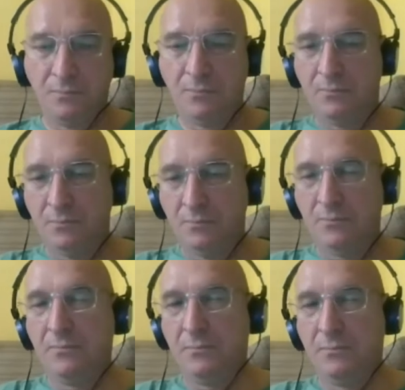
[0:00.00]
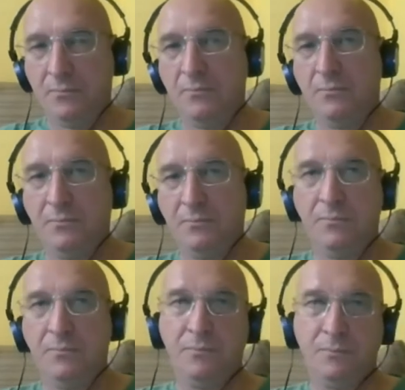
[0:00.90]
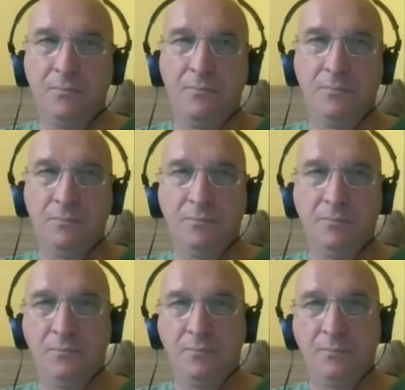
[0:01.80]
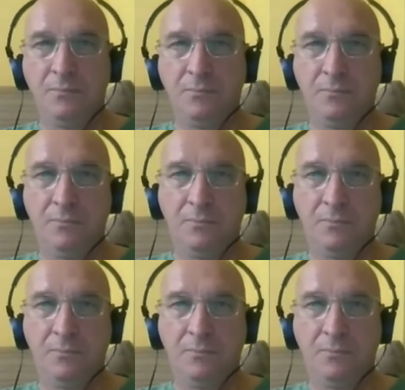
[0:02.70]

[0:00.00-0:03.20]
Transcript: This person isn't speaking.